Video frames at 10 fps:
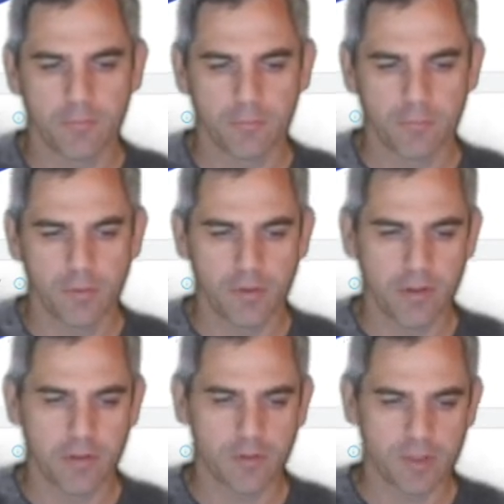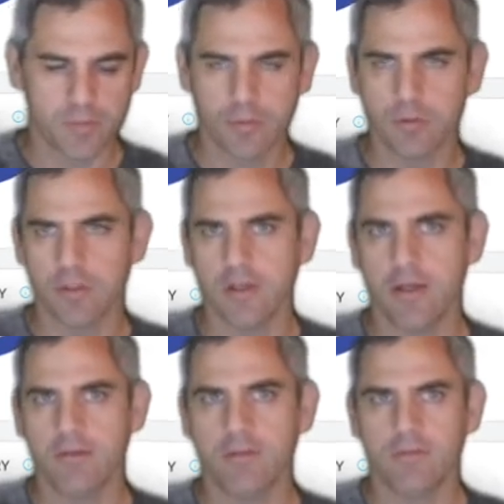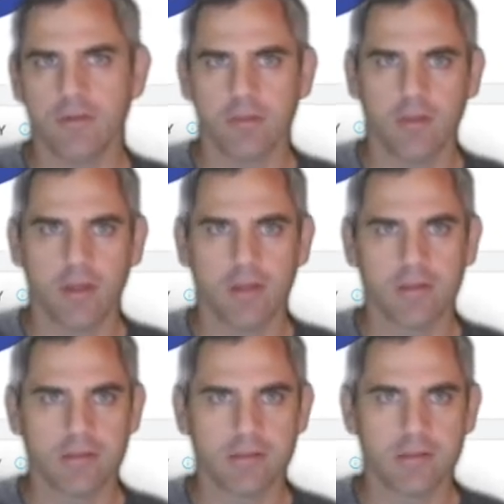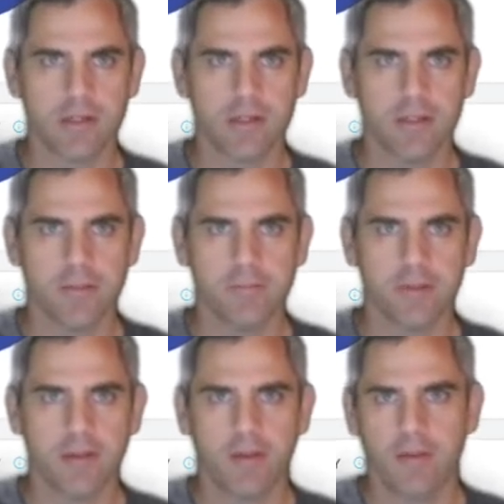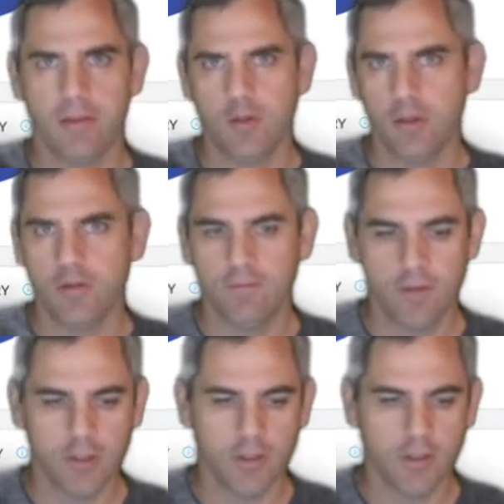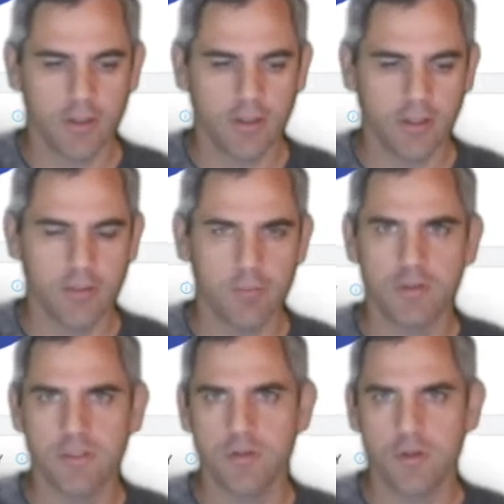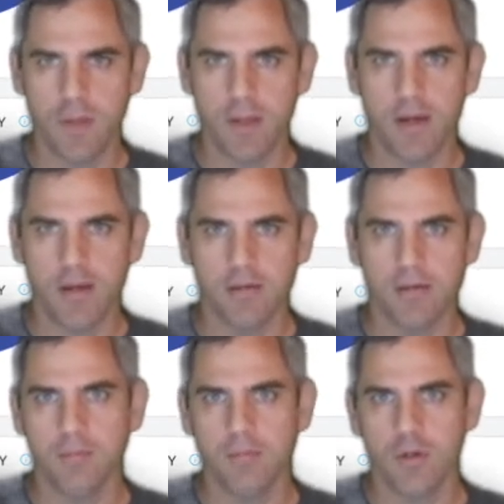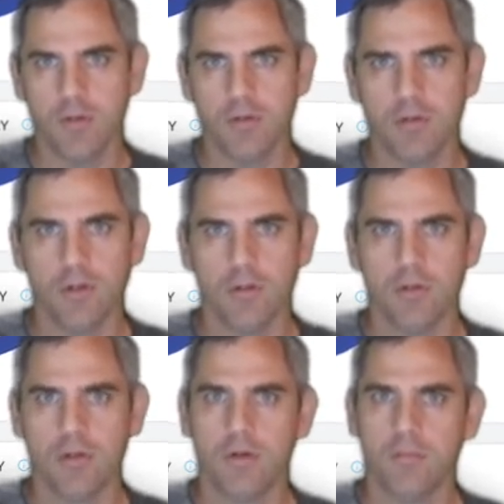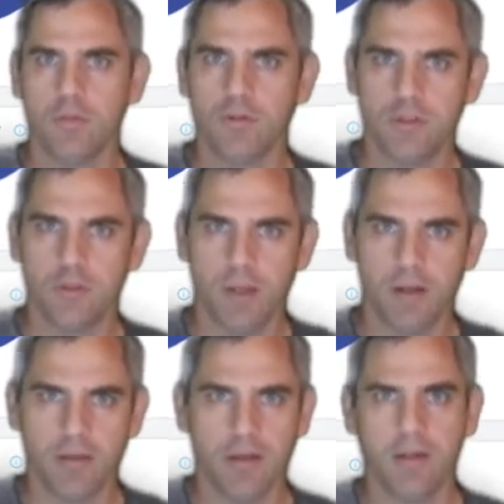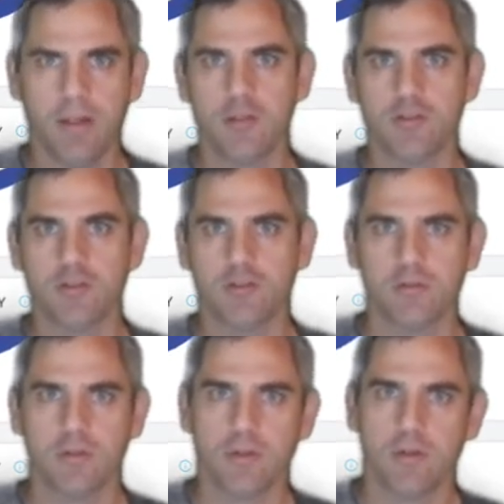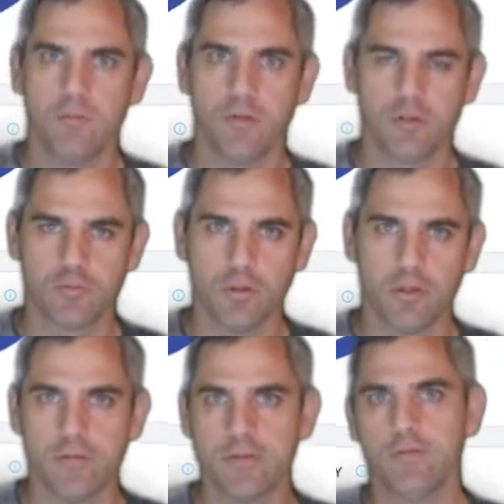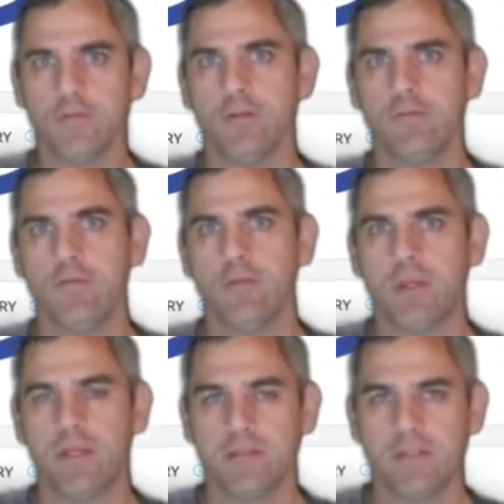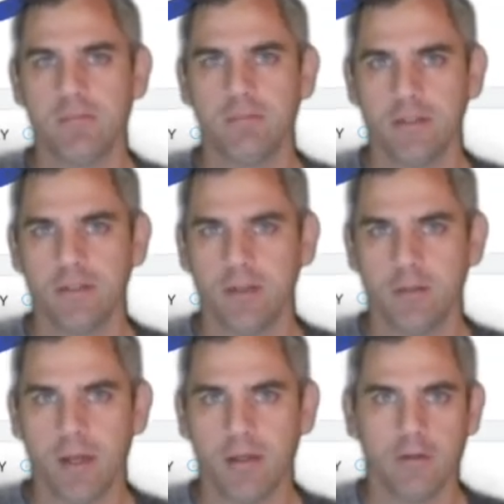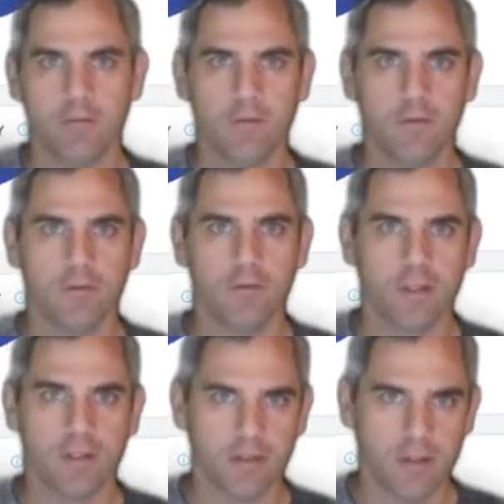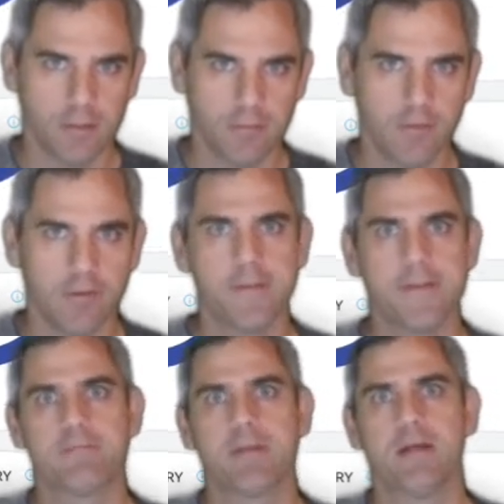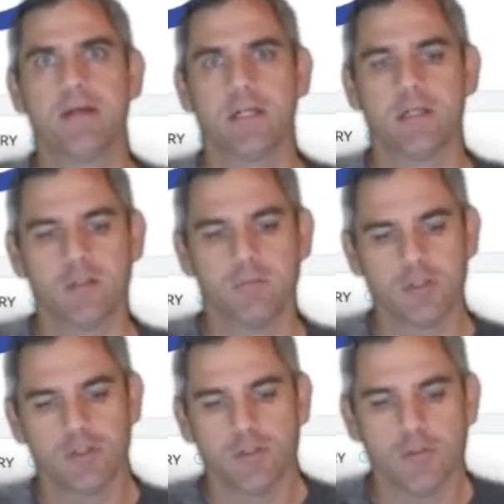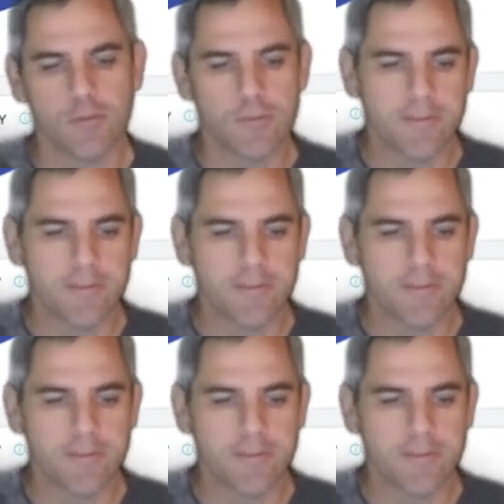Within a switch port, you have different things that you can configure, like multi-domain mode or multi-domain authentication, which is really useful if you have a PC plugged into the back of your phone, like a lot of customers do.